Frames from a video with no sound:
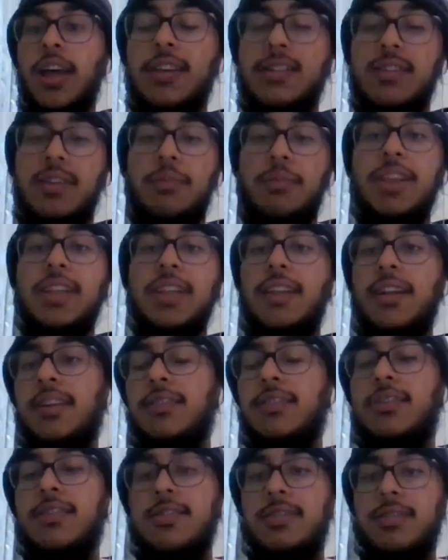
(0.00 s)
something that
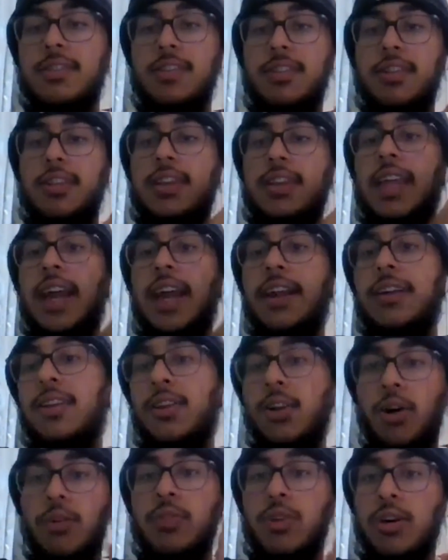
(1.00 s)
can just get
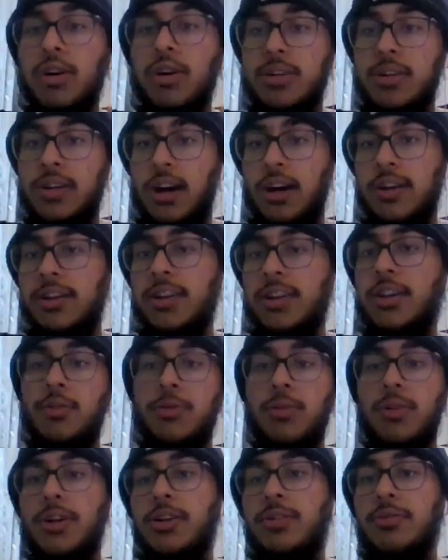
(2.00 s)
your work done, you
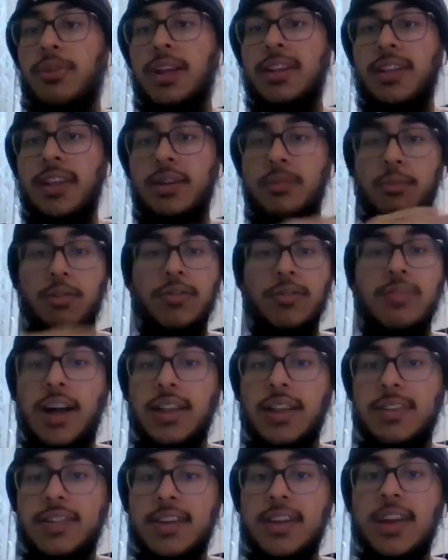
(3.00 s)
don't want to do anything more
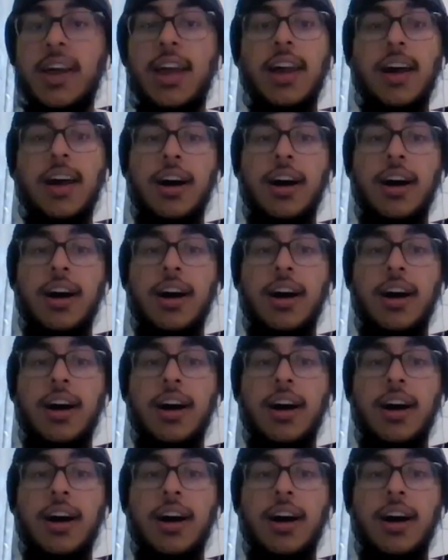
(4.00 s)
fancy,